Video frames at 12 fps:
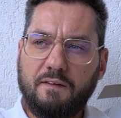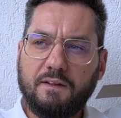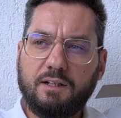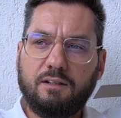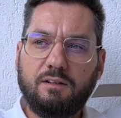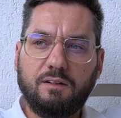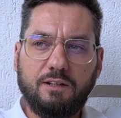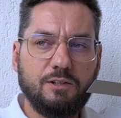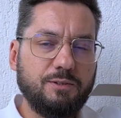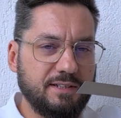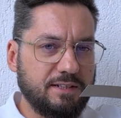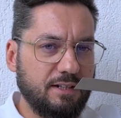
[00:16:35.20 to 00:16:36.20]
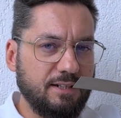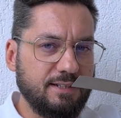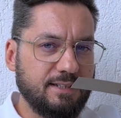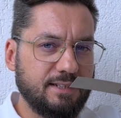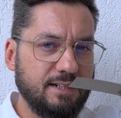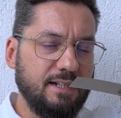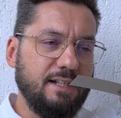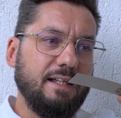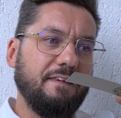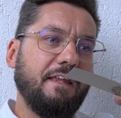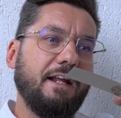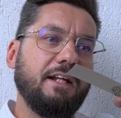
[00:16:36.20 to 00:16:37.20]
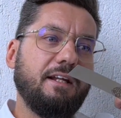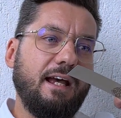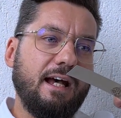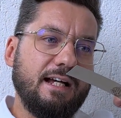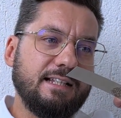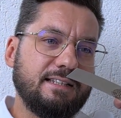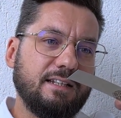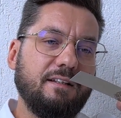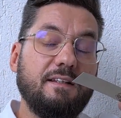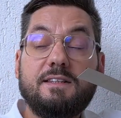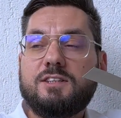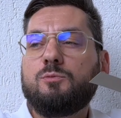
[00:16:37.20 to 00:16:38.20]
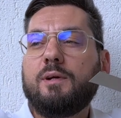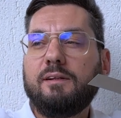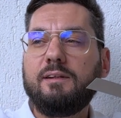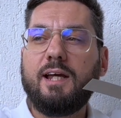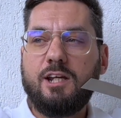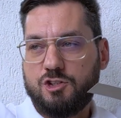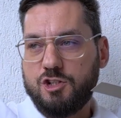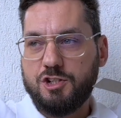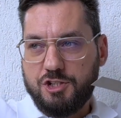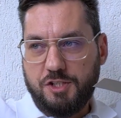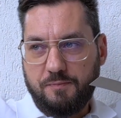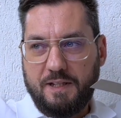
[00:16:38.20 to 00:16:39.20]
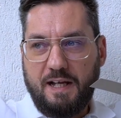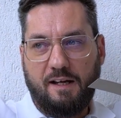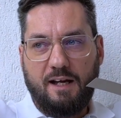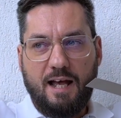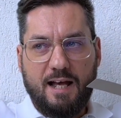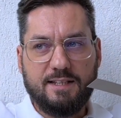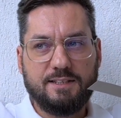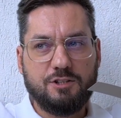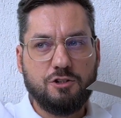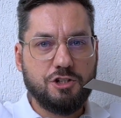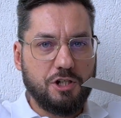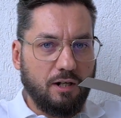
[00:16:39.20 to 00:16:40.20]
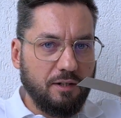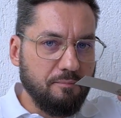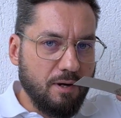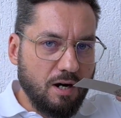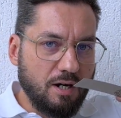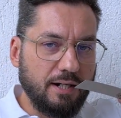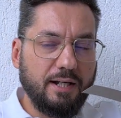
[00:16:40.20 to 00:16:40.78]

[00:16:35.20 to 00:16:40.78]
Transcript: closeness that it has, this relationship that it has to Shalimar.